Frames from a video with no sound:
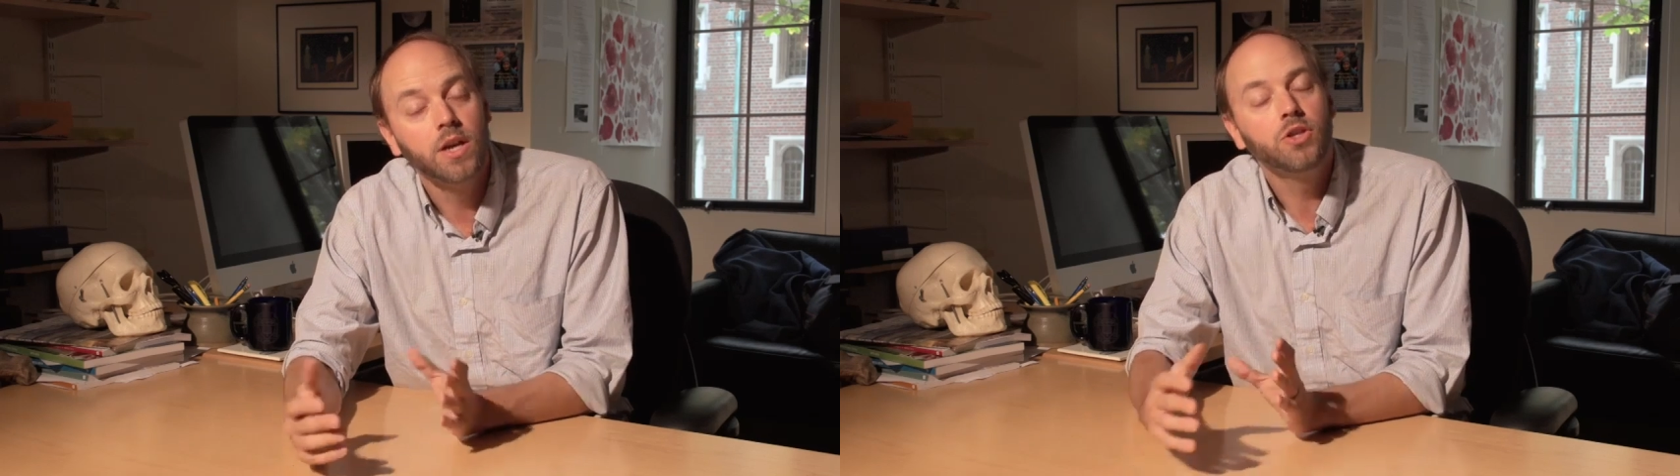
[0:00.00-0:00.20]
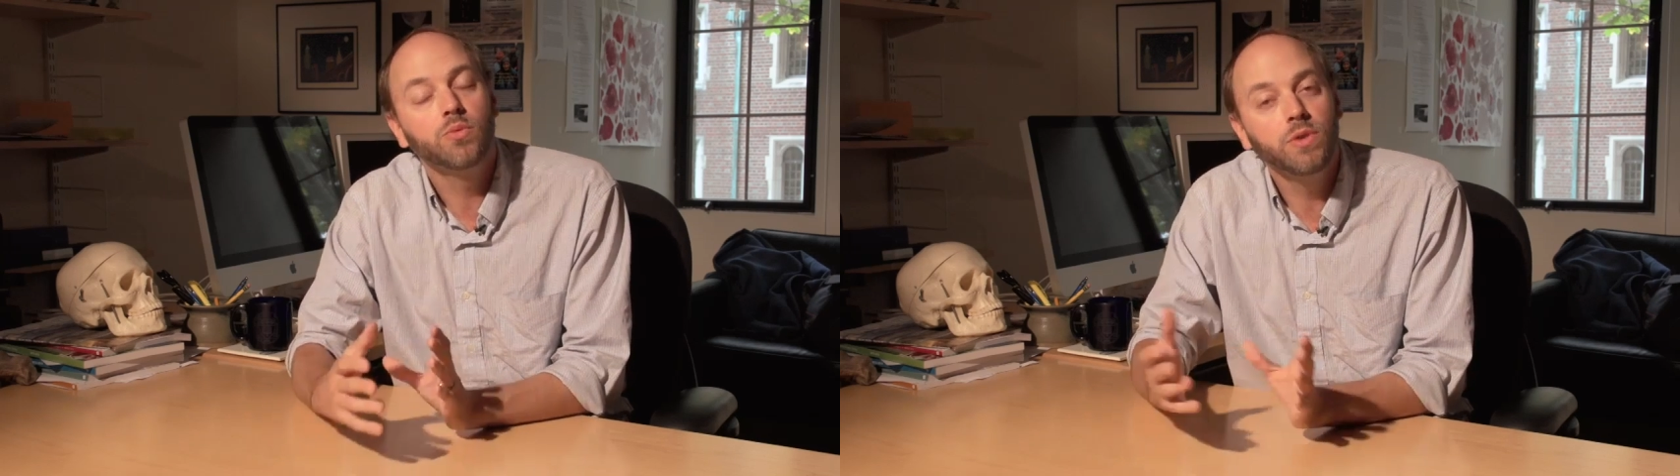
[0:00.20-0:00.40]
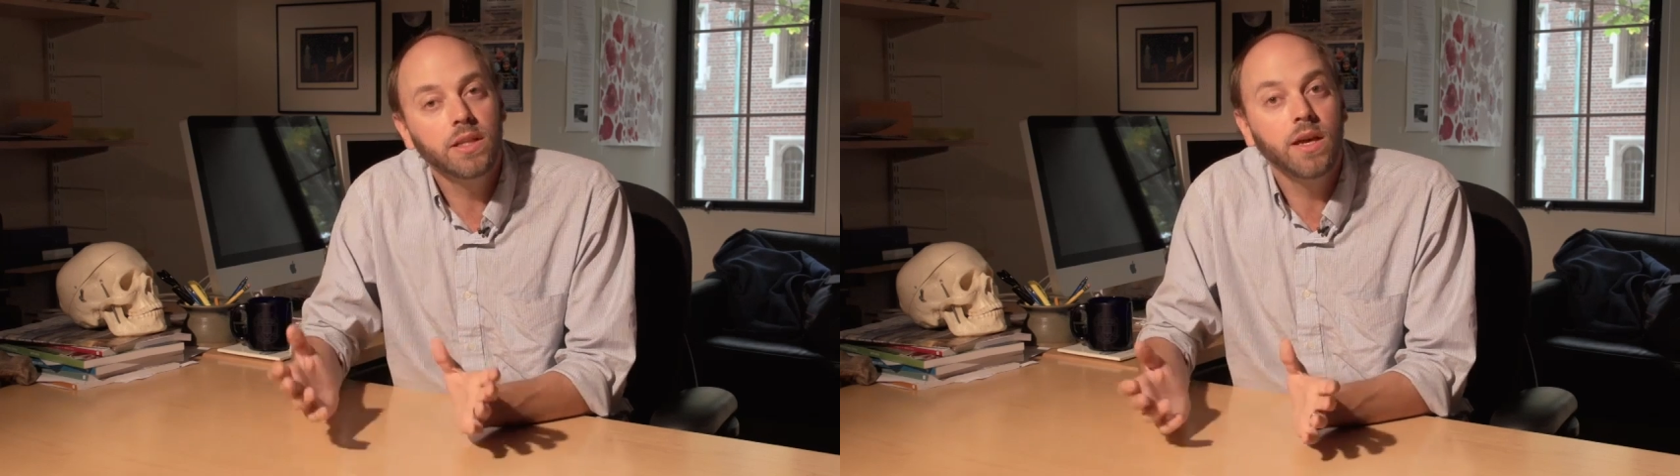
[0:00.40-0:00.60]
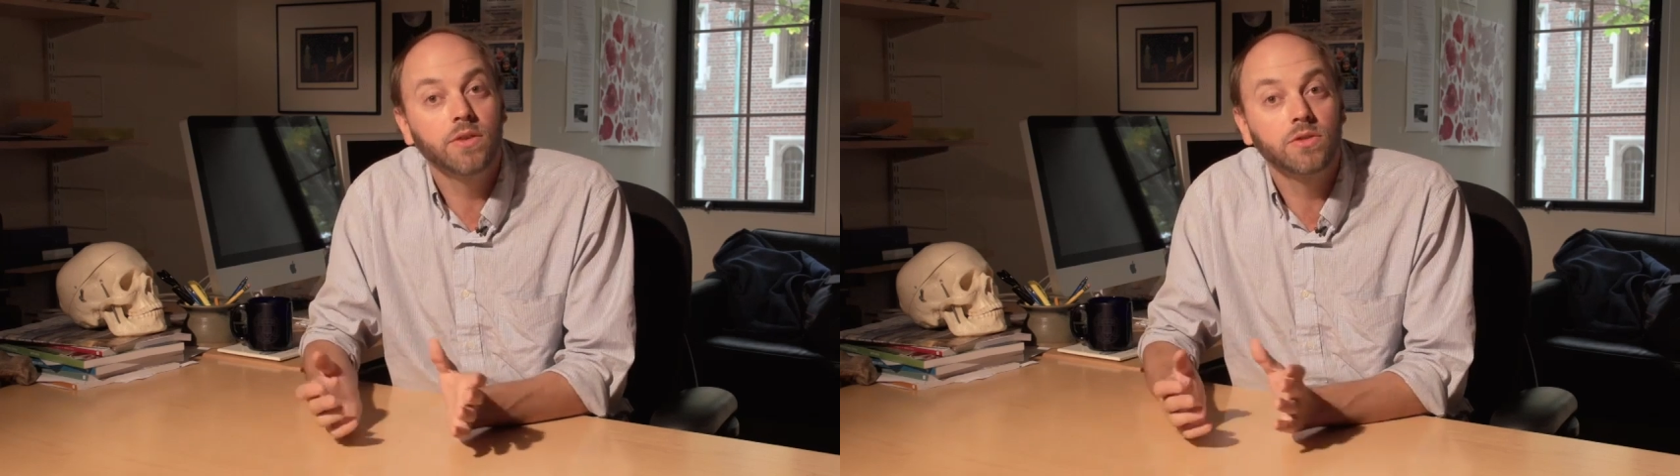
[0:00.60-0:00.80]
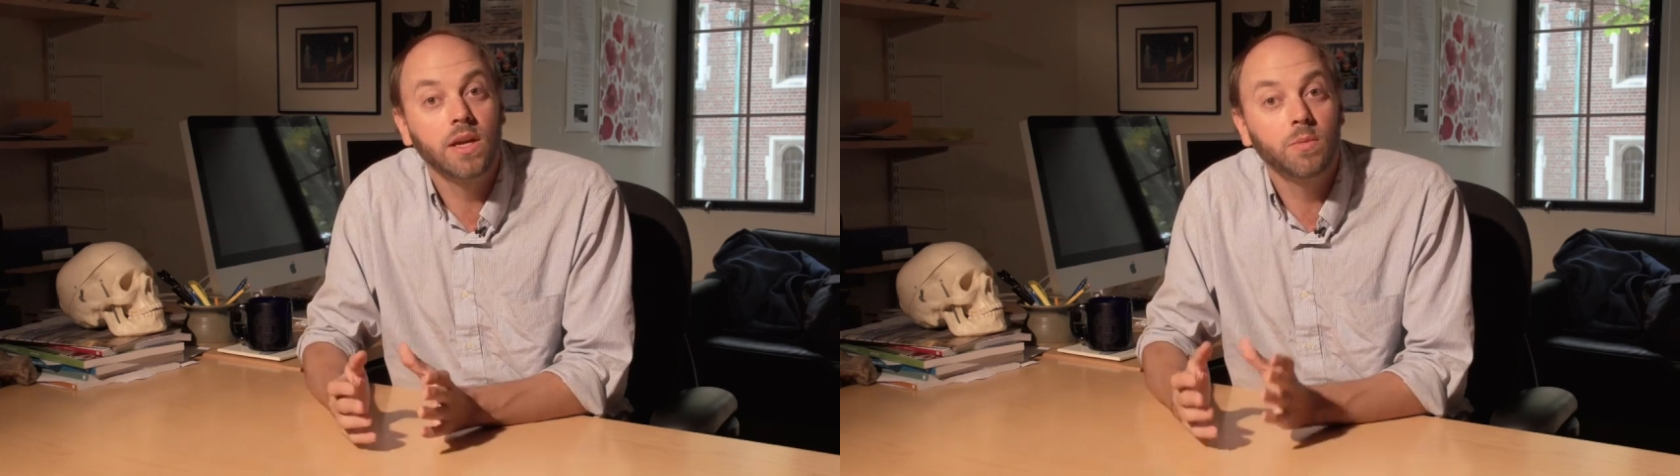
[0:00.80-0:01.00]
to really
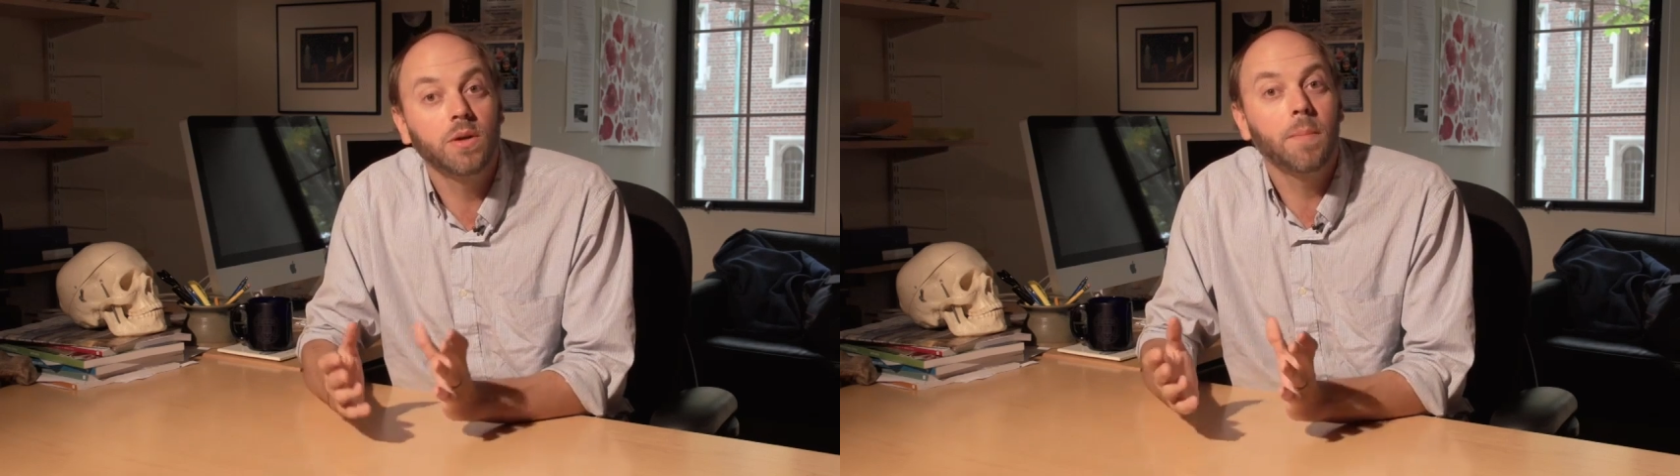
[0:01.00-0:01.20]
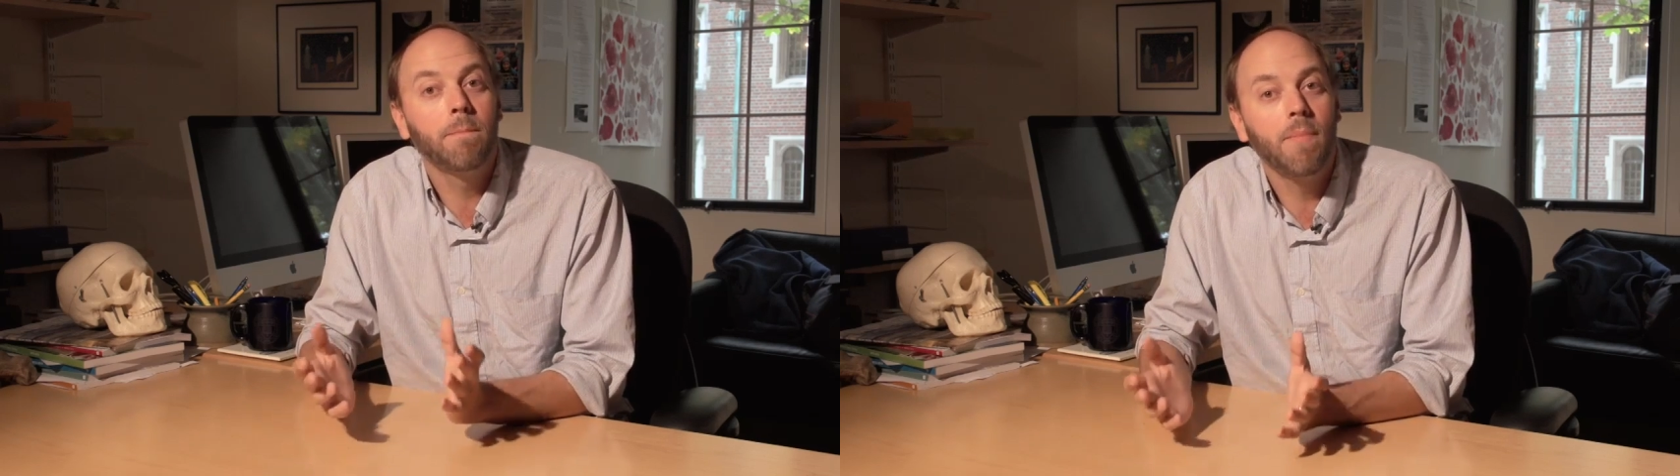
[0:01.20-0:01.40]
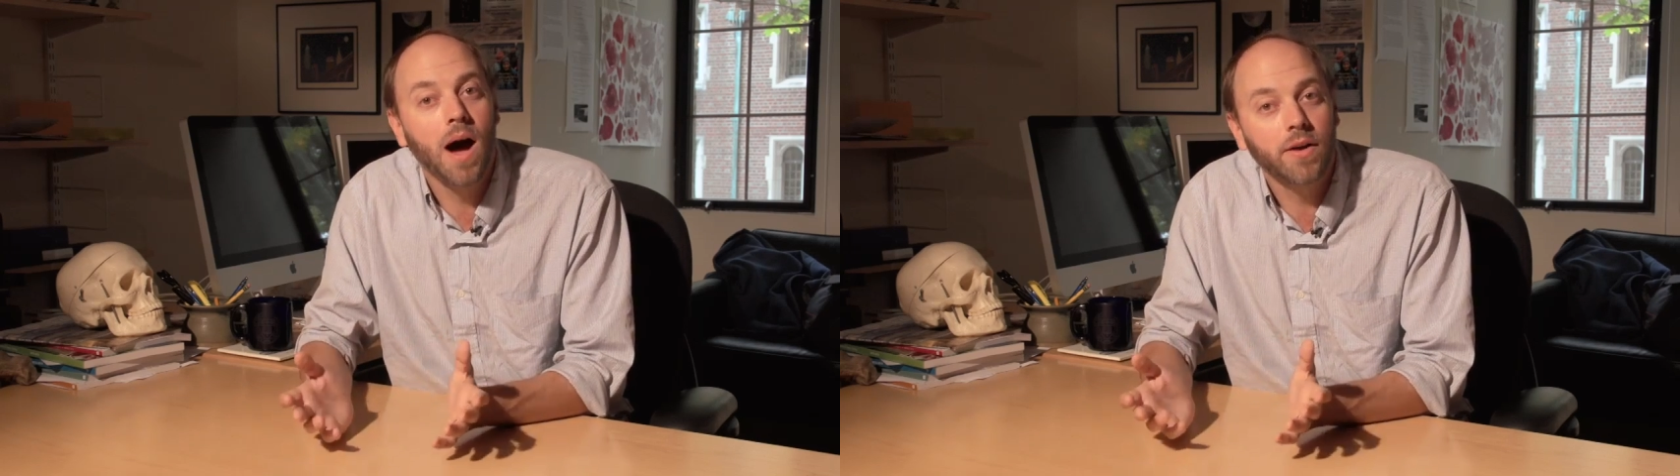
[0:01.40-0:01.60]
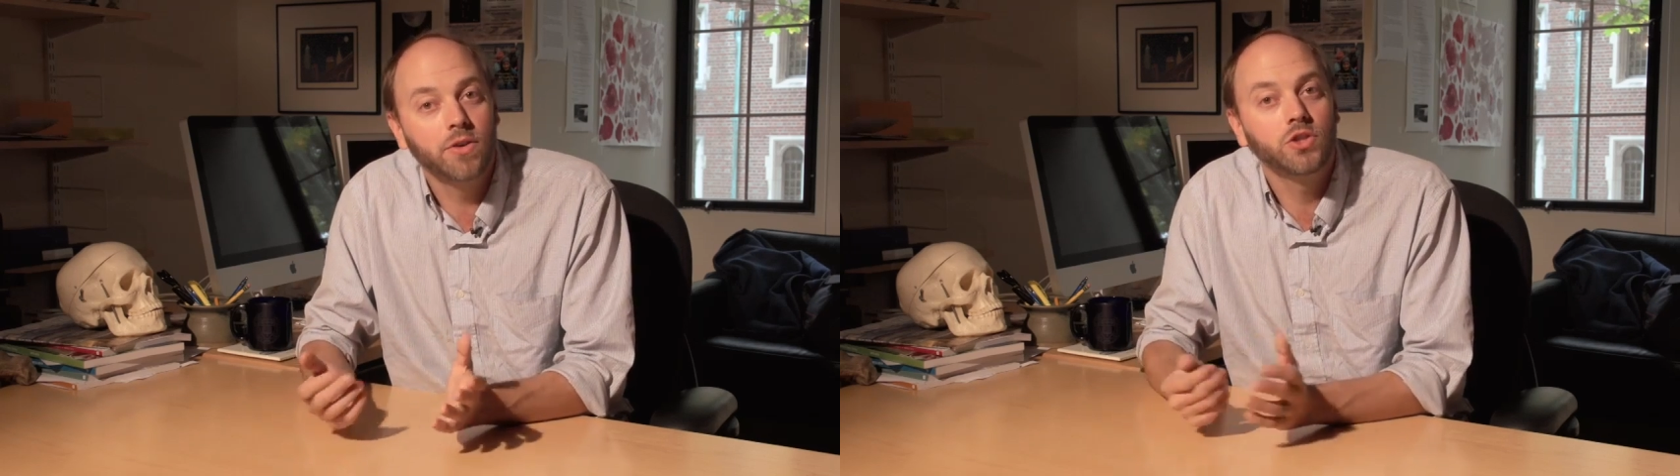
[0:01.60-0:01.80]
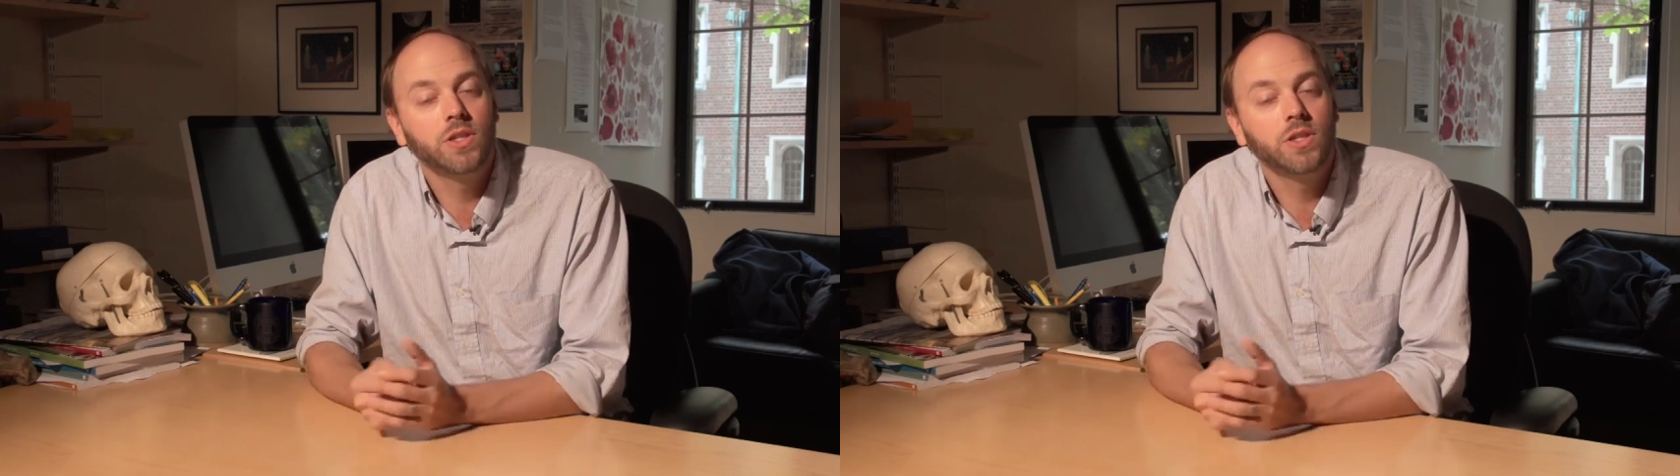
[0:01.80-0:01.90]
understand what modern